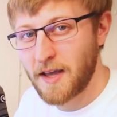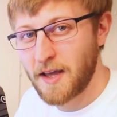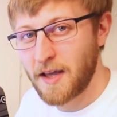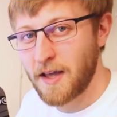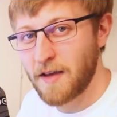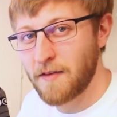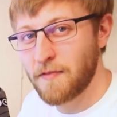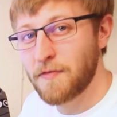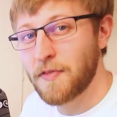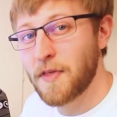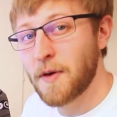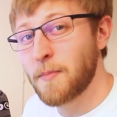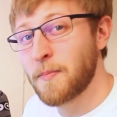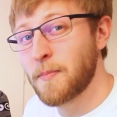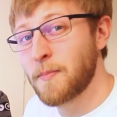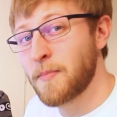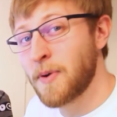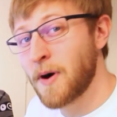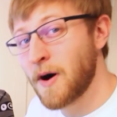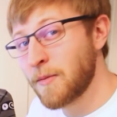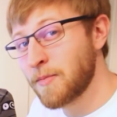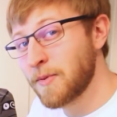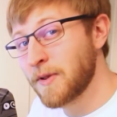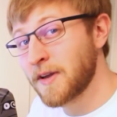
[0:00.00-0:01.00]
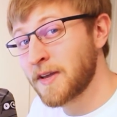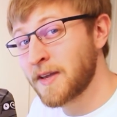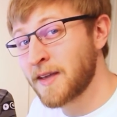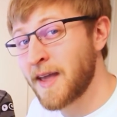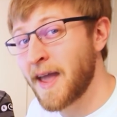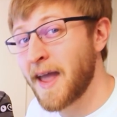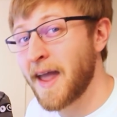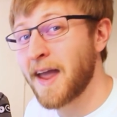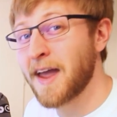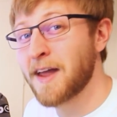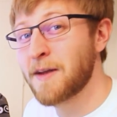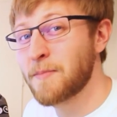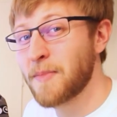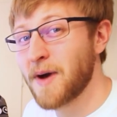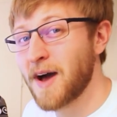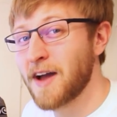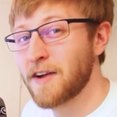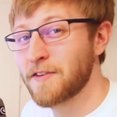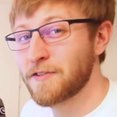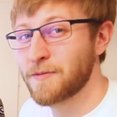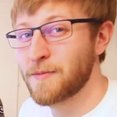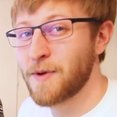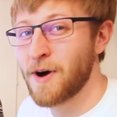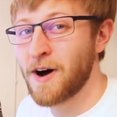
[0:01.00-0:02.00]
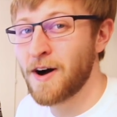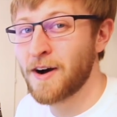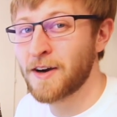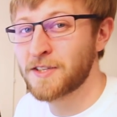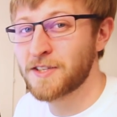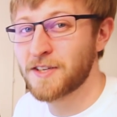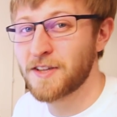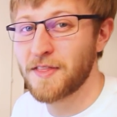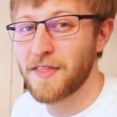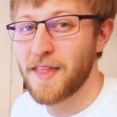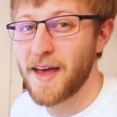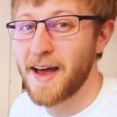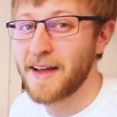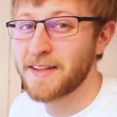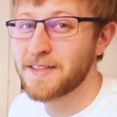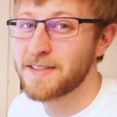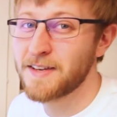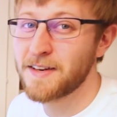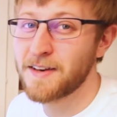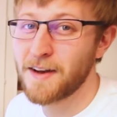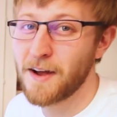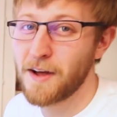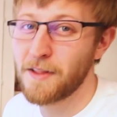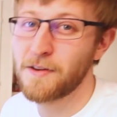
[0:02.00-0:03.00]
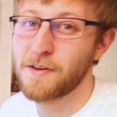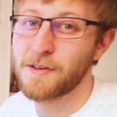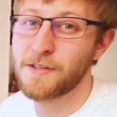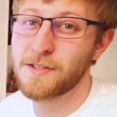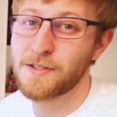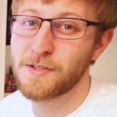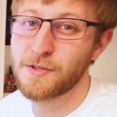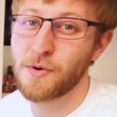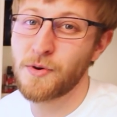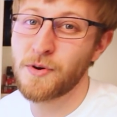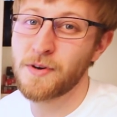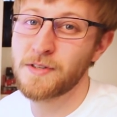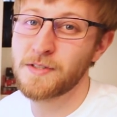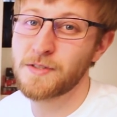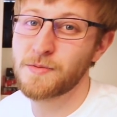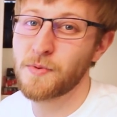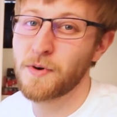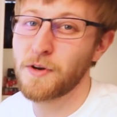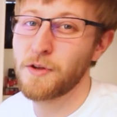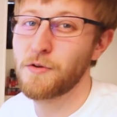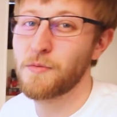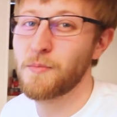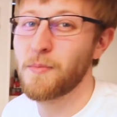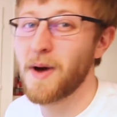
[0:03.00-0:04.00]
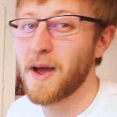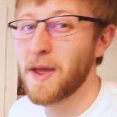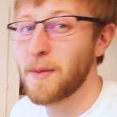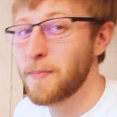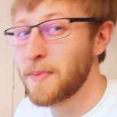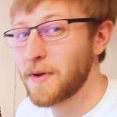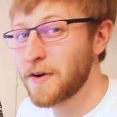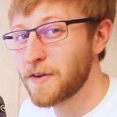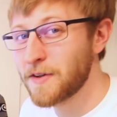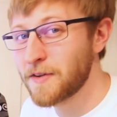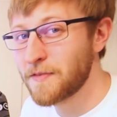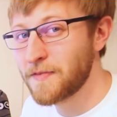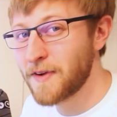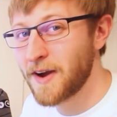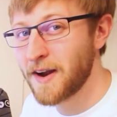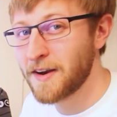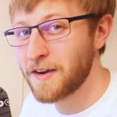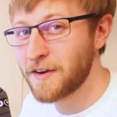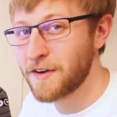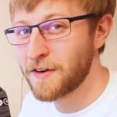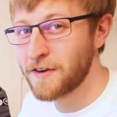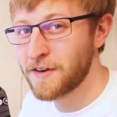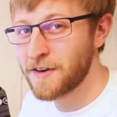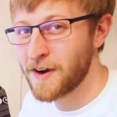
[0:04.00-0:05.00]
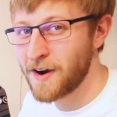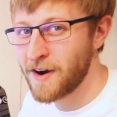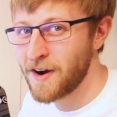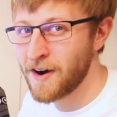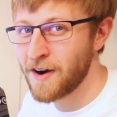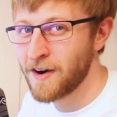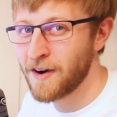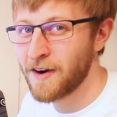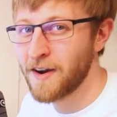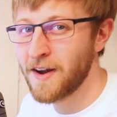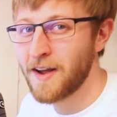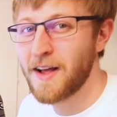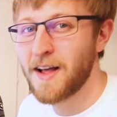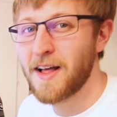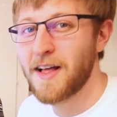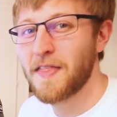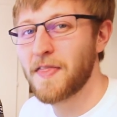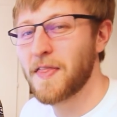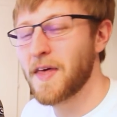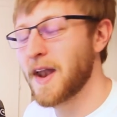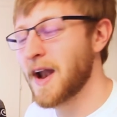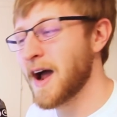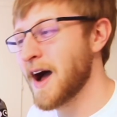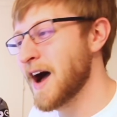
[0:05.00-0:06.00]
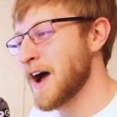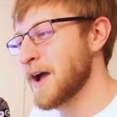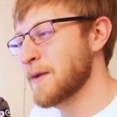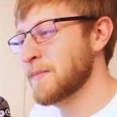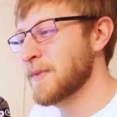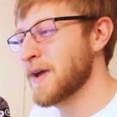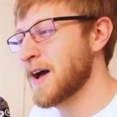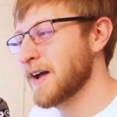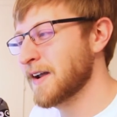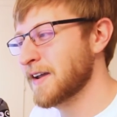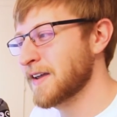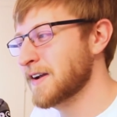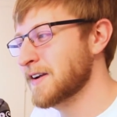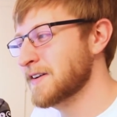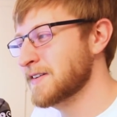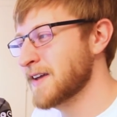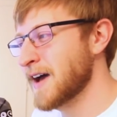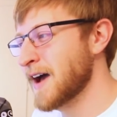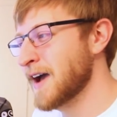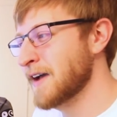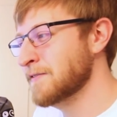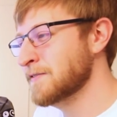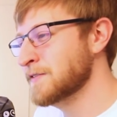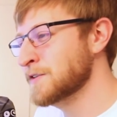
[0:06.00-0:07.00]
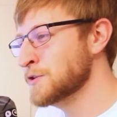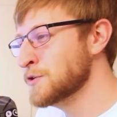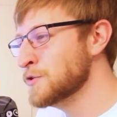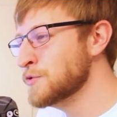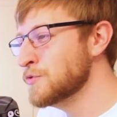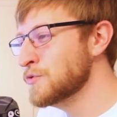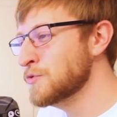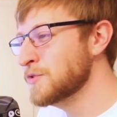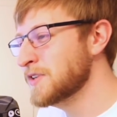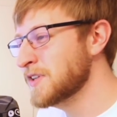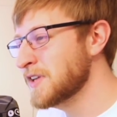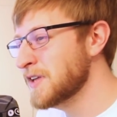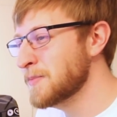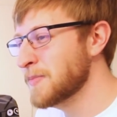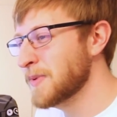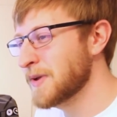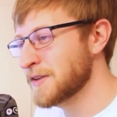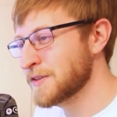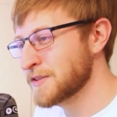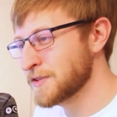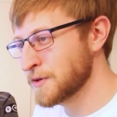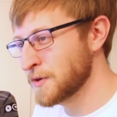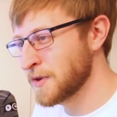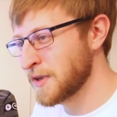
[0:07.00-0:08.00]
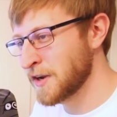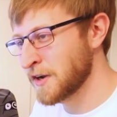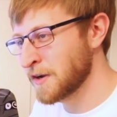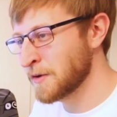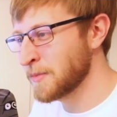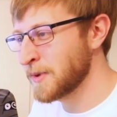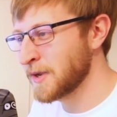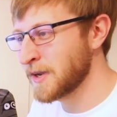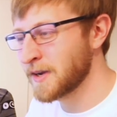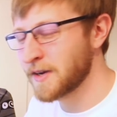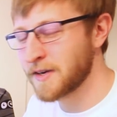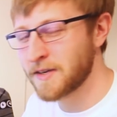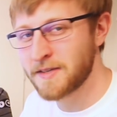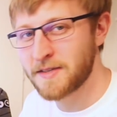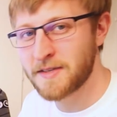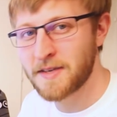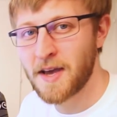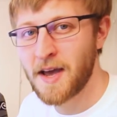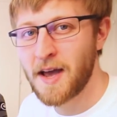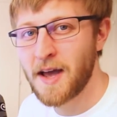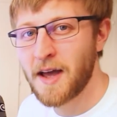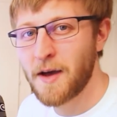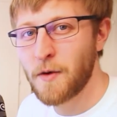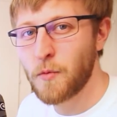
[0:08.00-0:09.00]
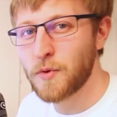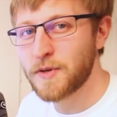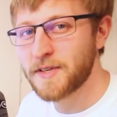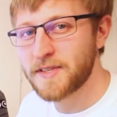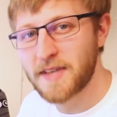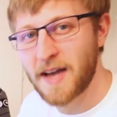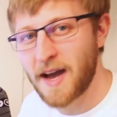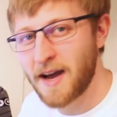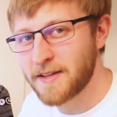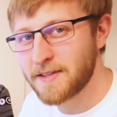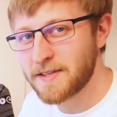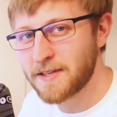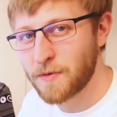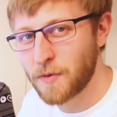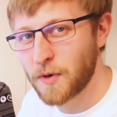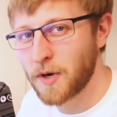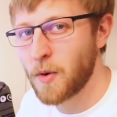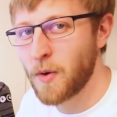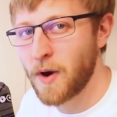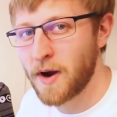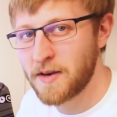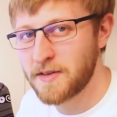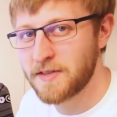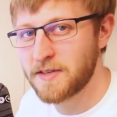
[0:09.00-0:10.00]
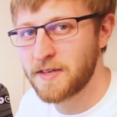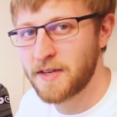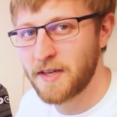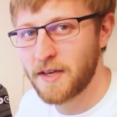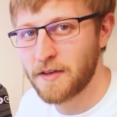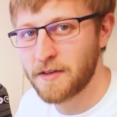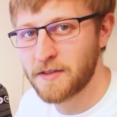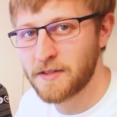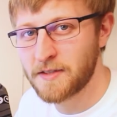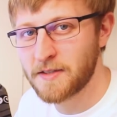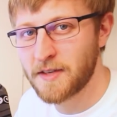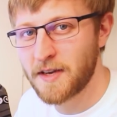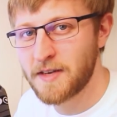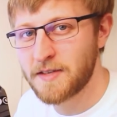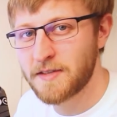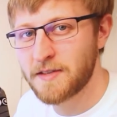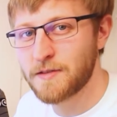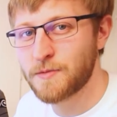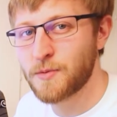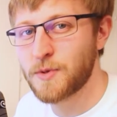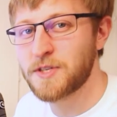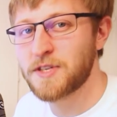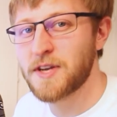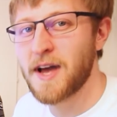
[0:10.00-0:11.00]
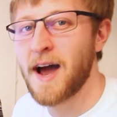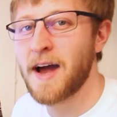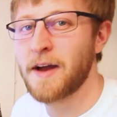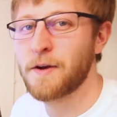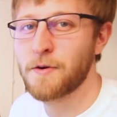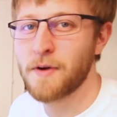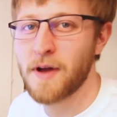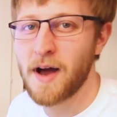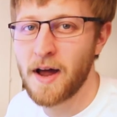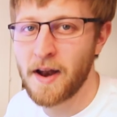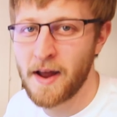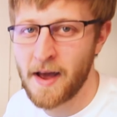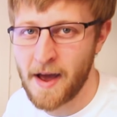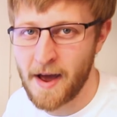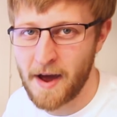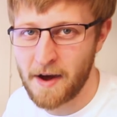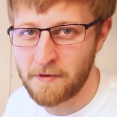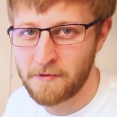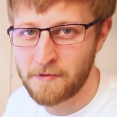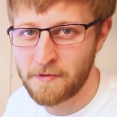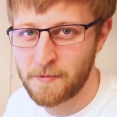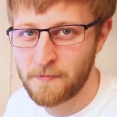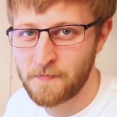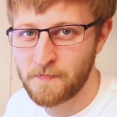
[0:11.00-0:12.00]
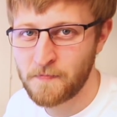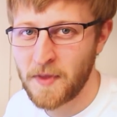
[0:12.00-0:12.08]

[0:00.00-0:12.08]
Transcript: If the public can buy from auction, that's another source where you might be able to find a good car that I'm not going to dive too deep into here because Wisconsin requires a dealer's license, which I do not have.